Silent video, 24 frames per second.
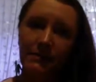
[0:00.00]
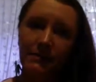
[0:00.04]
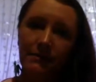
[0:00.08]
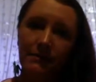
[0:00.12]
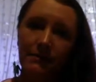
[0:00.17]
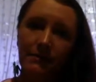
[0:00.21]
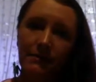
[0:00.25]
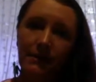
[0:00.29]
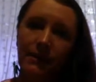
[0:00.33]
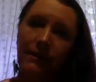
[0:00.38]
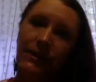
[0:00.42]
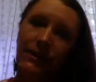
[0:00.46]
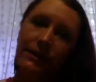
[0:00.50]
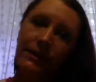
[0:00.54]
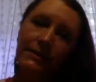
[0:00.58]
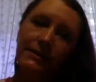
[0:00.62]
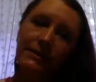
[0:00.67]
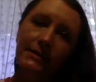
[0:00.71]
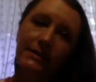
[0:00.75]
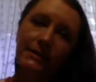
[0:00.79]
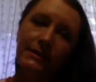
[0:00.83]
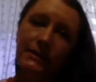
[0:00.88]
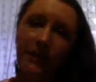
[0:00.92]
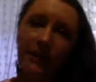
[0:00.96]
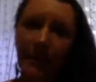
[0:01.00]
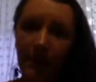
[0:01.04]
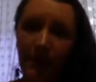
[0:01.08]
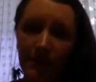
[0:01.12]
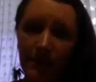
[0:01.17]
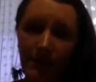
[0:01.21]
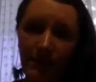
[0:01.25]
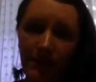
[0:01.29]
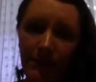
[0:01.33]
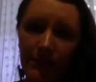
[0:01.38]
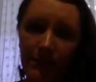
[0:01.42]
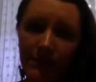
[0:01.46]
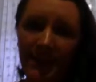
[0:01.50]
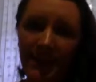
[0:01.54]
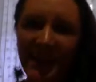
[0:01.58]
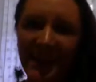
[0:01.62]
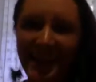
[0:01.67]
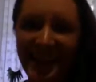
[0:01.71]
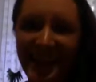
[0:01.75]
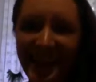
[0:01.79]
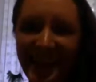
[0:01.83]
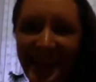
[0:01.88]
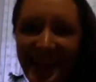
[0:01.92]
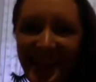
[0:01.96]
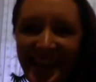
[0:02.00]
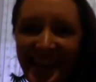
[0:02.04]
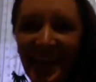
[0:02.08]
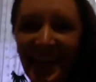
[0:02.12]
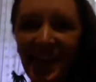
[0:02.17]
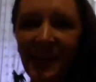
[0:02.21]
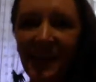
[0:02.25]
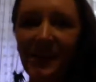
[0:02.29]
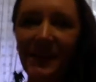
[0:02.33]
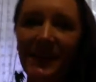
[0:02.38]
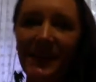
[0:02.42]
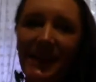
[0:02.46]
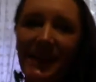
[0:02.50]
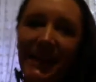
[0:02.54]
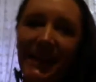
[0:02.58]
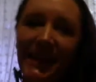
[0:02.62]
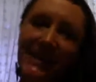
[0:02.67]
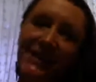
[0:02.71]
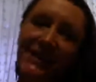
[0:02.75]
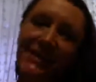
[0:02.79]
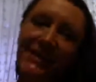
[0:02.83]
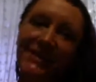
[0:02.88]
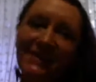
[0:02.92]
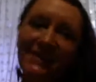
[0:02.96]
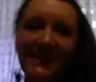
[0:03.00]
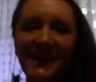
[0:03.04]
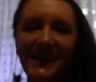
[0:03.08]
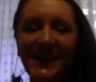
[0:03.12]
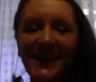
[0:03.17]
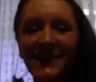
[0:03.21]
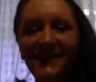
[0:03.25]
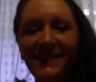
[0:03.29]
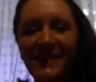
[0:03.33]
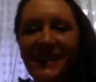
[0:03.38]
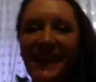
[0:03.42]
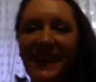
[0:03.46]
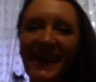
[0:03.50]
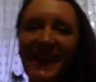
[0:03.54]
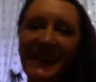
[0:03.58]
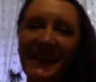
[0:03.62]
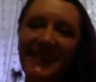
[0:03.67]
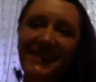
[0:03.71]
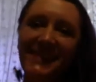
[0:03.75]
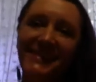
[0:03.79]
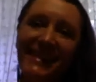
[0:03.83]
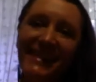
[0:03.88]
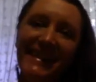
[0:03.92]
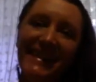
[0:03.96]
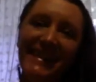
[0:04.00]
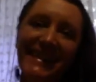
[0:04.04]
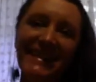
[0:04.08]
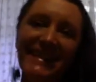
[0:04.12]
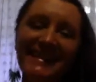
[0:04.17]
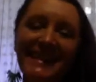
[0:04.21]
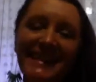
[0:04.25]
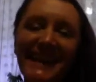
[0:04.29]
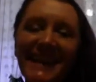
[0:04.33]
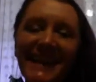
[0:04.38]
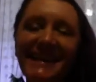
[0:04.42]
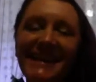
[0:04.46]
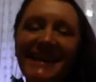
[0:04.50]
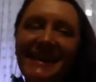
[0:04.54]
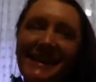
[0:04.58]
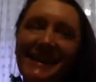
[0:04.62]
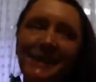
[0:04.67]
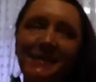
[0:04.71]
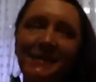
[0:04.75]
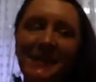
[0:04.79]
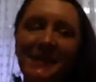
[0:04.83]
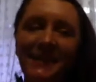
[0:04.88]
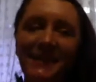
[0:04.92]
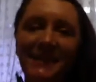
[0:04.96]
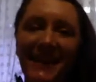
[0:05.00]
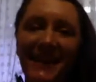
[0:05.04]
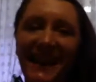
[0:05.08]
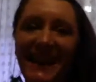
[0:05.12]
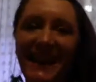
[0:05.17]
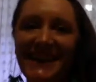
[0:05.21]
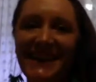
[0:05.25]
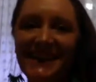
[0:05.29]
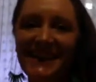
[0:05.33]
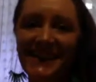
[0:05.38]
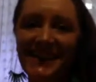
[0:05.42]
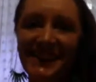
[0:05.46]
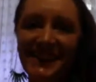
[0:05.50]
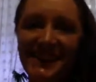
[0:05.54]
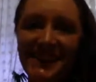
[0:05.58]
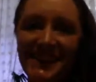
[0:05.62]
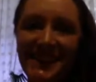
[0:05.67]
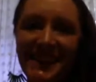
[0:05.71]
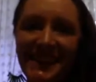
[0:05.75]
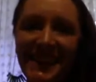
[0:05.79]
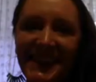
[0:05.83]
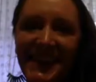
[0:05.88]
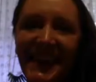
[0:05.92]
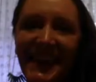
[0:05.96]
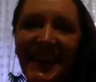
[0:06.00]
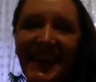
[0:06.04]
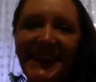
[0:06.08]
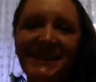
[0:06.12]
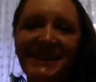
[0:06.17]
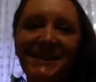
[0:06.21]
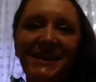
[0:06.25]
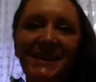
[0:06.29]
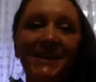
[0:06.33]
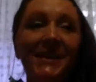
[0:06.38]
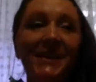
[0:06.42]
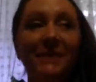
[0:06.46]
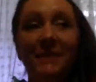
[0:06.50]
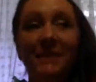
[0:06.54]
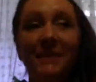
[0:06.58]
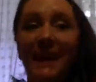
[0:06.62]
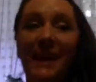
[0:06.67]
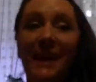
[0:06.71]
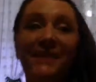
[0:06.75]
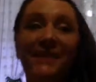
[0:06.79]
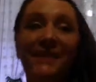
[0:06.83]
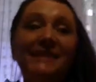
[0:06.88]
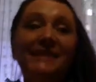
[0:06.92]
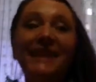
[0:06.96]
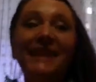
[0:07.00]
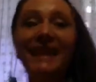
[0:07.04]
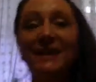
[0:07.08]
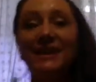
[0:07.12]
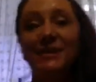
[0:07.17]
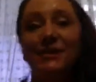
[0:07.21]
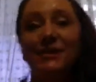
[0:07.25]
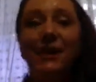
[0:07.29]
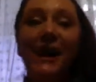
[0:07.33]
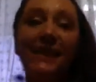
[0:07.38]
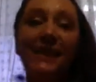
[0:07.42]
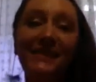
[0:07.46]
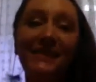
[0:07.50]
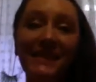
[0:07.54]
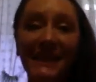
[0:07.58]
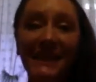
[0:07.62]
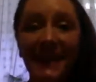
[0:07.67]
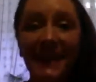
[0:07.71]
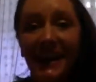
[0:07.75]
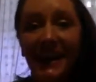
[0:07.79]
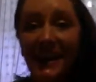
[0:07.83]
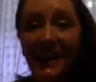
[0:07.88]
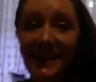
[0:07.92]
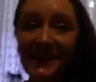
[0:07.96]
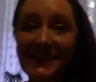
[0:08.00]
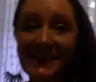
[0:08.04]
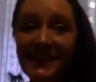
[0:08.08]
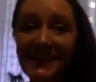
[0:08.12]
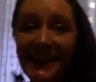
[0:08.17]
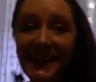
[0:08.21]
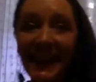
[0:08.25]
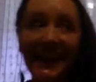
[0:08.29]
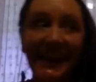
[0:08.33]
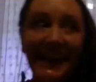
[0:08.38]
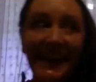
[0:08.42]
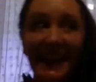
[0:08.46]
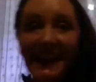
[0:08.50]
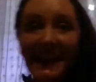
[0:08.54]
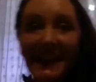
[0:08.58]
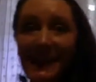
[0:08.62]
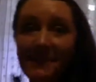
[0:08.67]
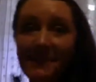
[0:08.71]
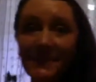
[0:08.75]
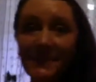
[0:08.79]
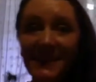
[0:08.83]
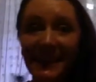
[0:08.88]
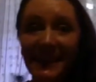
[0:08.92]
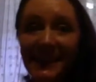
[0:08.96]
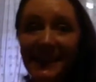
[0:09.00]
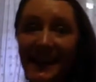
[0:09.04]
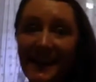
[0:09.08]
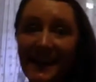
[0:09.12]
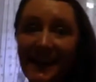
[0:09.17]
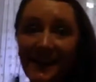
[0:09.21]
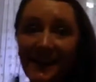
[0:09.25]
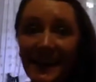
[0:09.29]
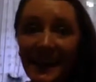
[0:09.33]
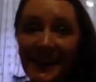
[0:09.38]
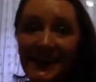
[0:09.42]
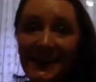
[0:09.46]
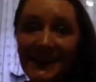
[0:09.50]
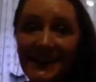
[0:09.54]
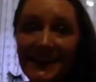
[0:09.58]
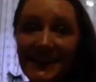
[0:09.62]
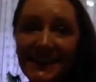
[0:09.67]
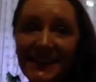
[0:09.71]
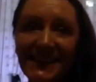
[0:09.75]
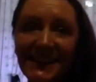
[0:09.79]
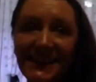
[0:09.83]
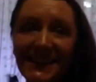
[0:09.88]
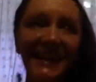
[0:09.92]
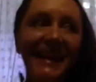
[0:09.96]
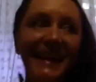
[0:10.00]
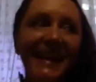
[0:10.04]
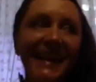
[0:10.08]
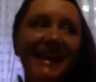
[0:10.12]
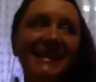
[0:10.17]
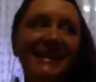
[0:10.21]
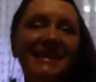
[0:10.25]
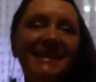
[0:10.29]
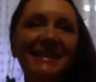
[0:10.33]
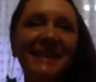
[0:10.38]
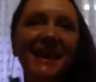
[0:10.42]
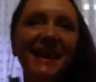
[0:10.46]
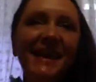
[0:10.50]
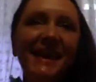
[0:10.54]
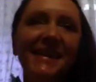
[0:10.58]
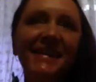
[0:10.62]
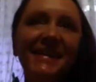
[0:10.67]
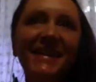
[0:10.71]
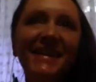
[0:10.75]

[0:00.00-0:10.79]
give us love. we like the one that's like a little bit of an asshole. And so then we have to like try really hard to like get them to love us. And so